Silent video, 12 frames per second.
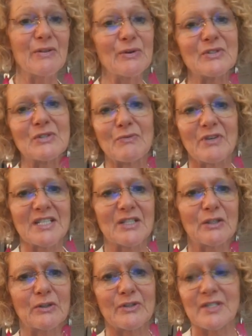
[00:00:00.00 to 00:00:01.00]
thoughts on
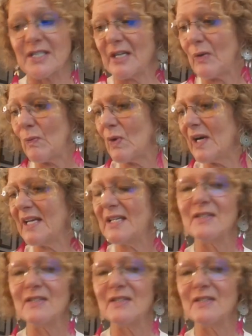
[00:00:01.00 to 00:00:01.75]
radical honesty and why it